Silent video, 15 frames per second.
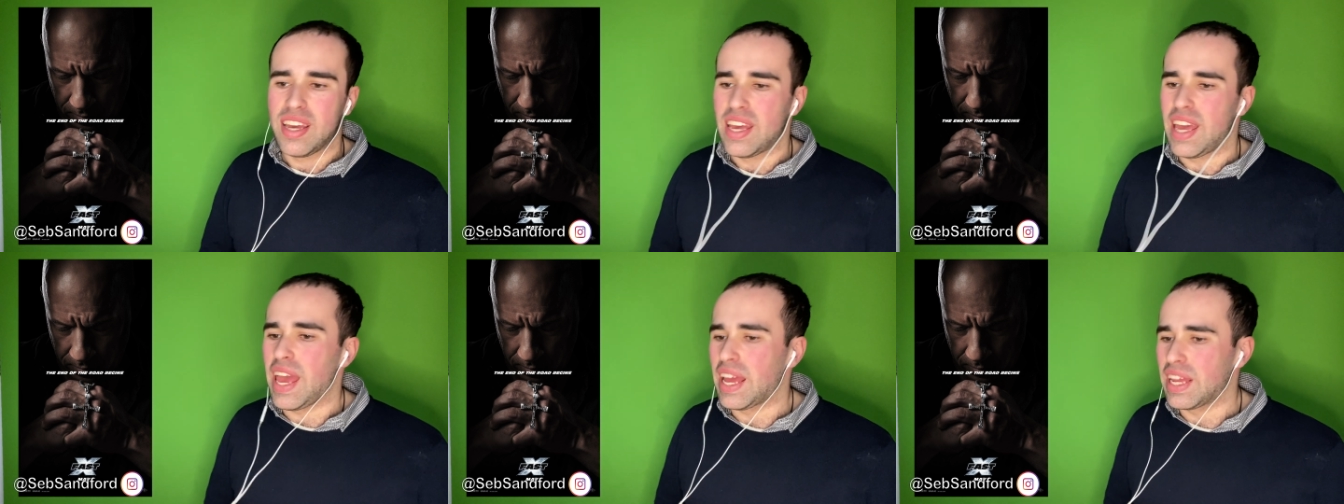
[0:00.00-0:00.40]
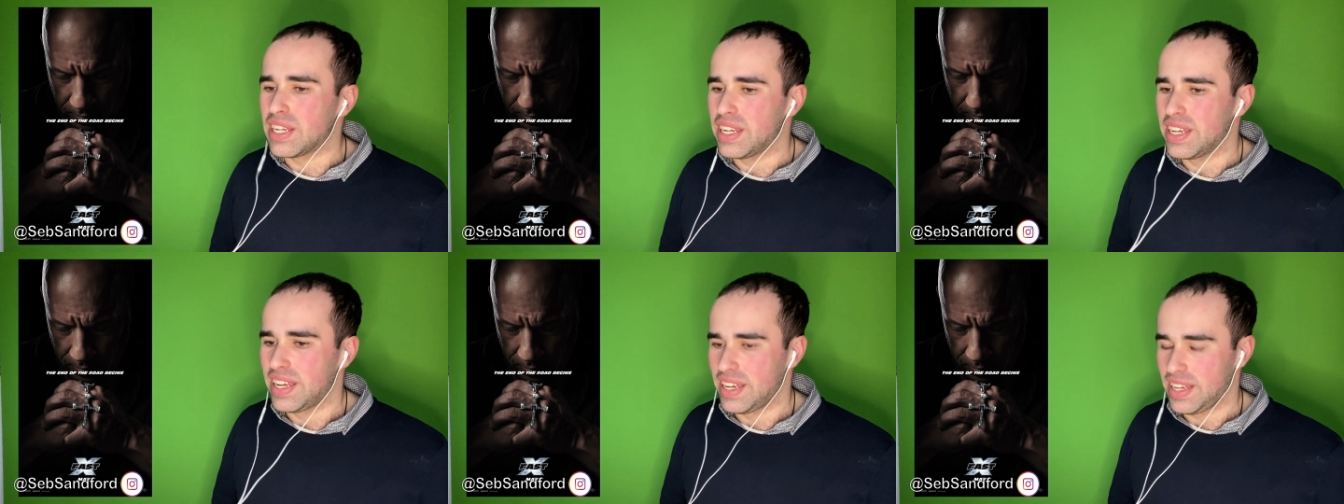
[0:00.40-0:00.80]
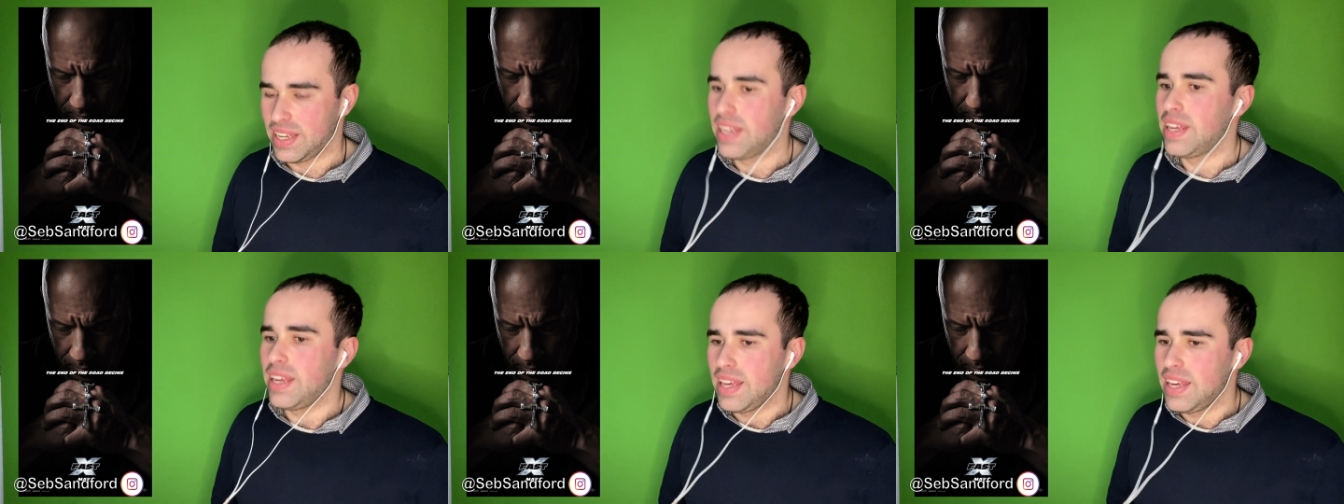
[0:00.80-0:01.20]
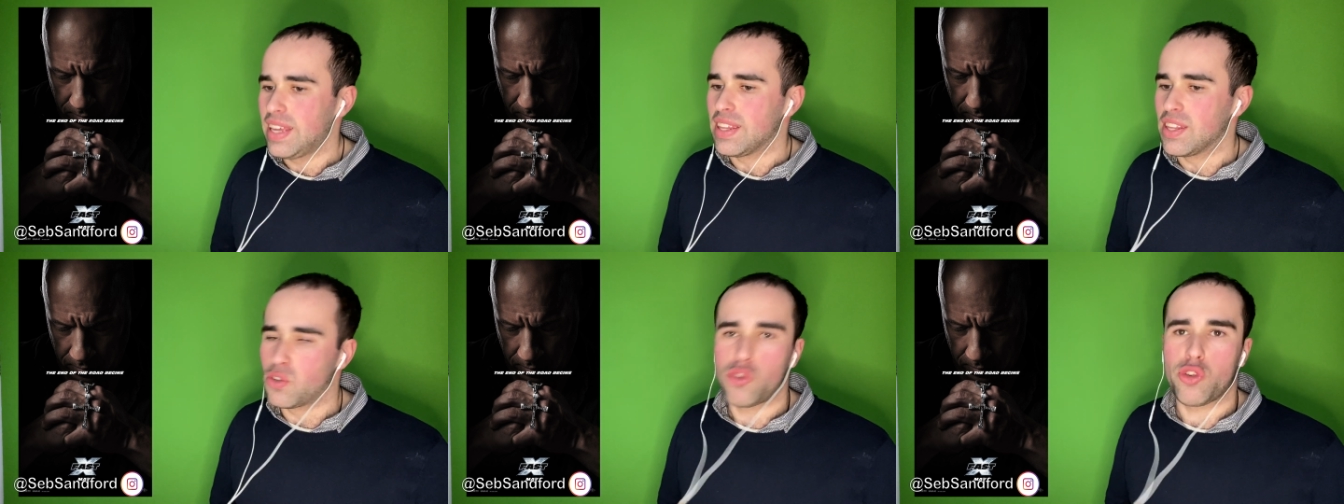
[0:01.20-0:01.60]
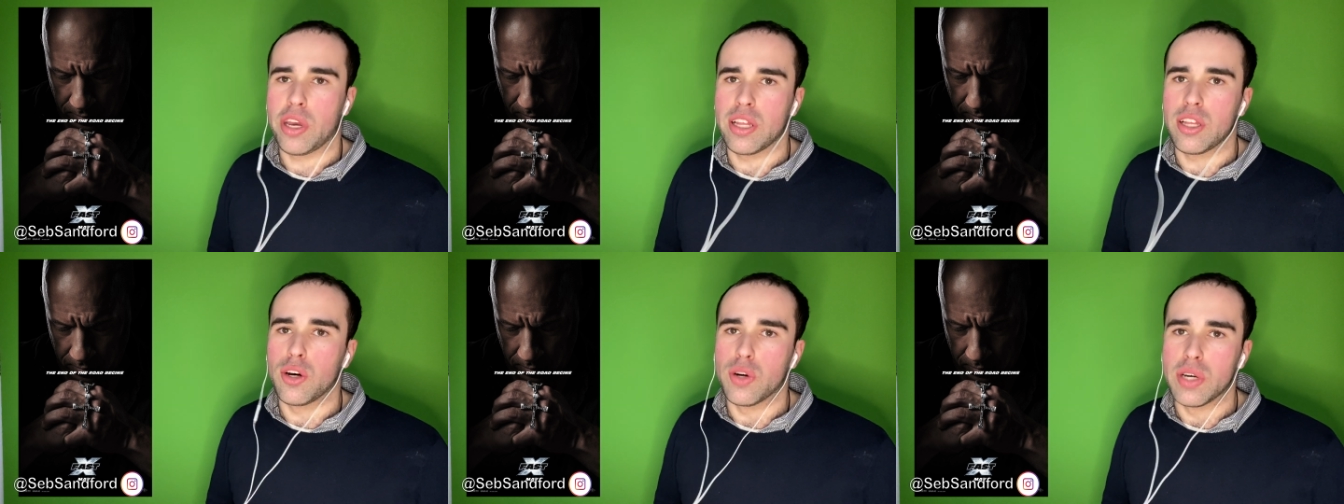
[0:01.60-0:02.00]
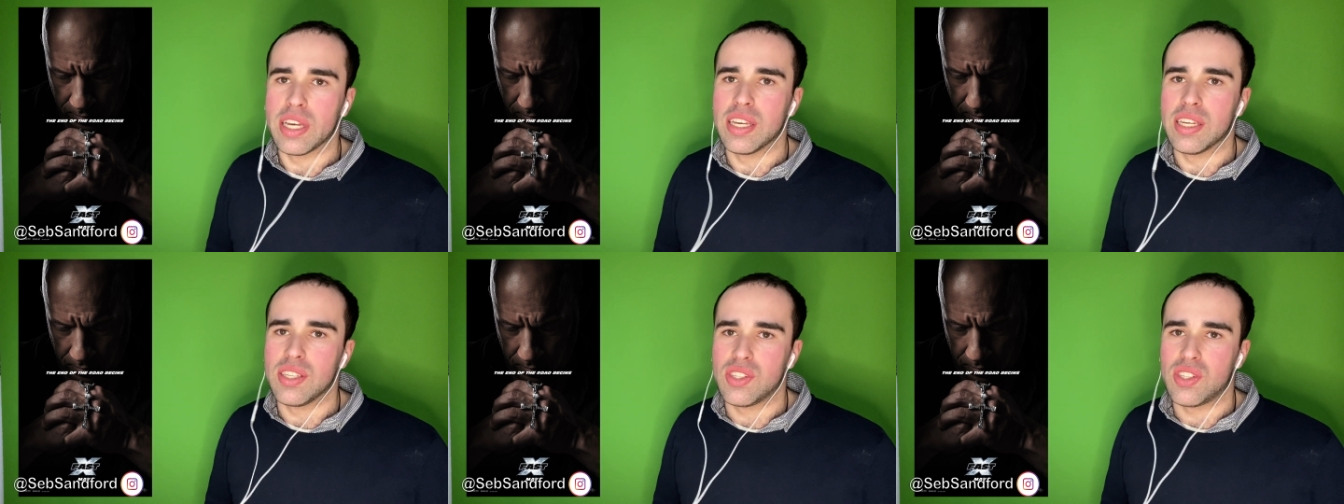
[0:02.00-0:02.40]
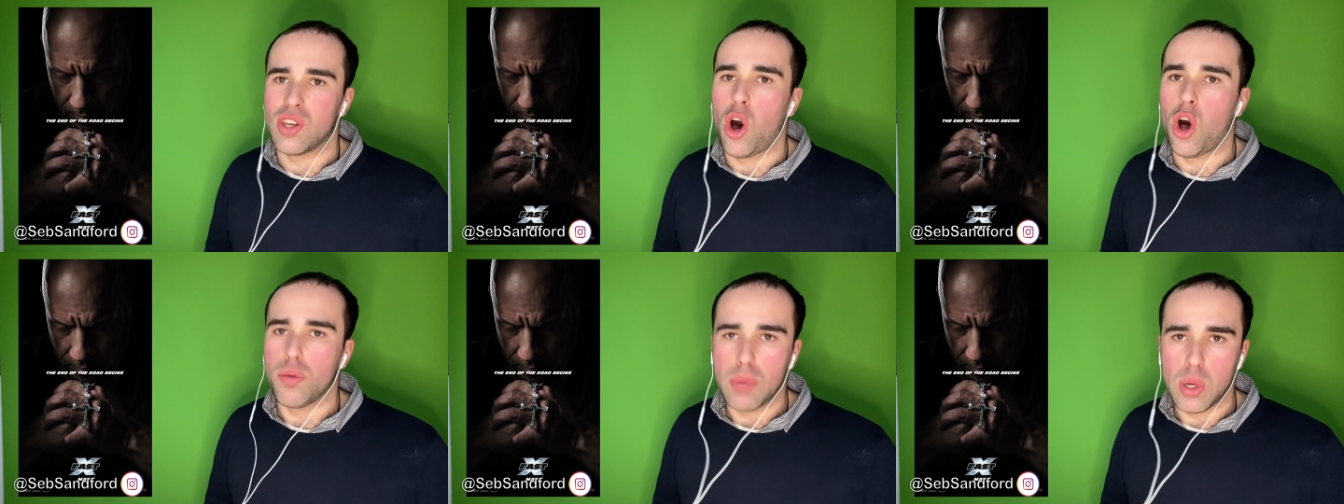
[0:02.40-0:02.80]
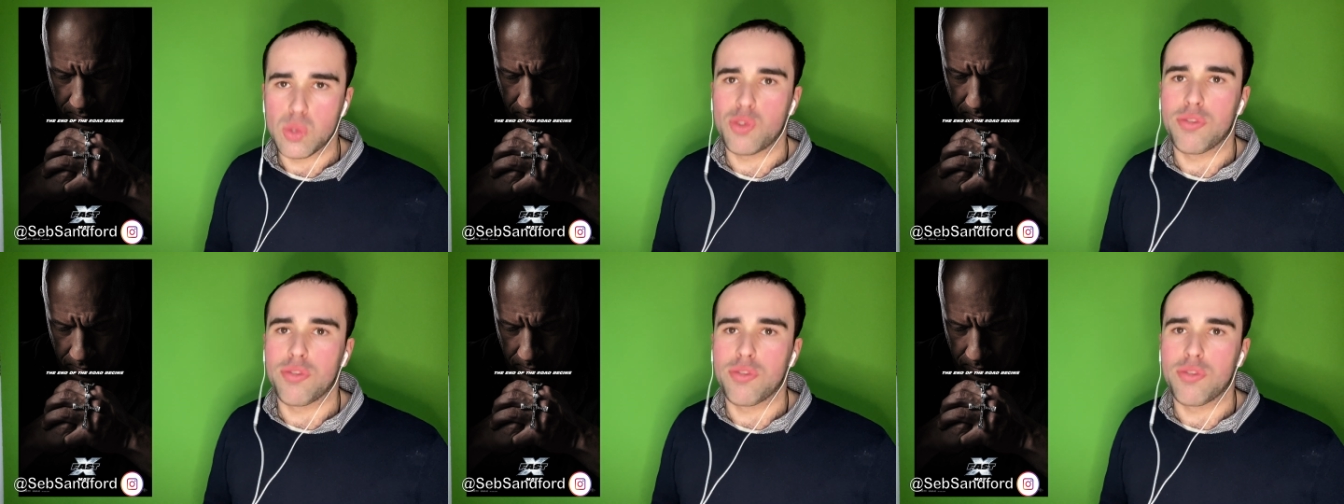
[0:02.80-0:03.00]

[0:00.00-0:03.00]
And this trailer is almost